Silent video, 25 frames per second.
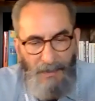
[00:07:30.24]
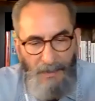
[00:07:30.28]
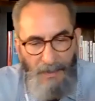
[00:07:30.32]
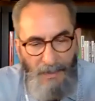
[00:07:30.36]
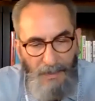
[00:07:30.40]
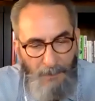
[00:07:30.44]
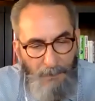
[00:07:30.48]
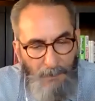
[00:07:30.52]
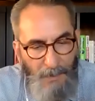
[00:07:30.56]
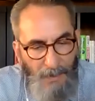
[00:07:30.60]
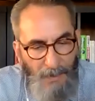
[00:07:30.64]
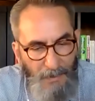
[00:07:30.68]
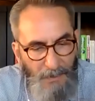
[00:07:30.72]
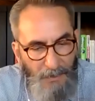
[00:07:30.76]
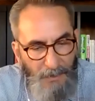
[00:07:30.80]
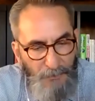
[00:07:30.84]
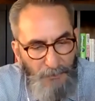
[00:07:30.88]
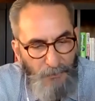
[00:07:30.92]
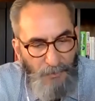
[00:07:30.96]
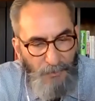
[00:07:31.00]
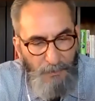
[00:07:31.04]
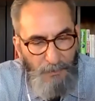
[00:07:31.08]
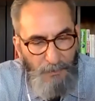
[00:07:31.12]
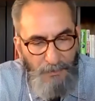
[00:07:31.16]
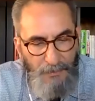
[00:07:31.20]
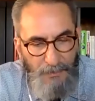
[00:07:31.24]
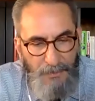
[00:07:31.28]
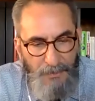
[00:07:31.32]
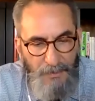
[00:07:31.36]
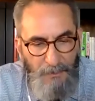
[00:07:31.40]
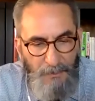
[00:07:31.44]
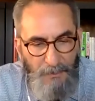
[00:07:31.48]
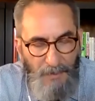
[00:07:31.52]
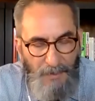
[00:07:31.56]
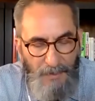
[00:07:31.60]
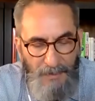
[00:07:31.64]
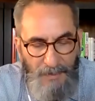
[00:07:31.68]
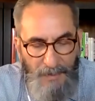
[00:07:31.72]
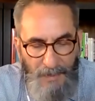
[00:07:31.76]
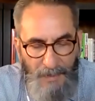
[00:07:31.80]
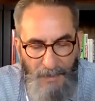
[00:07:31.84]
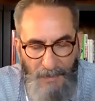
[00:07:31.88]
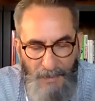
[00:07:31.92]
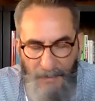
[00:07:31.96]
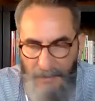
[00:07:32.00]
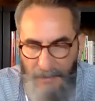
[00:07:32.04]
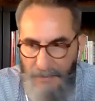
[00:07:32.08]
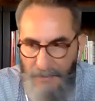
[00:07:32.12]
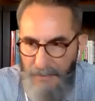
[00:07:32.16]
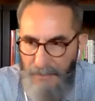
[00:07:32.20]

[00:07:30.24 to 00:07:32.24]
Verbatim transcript: I pay a tribute to my dad as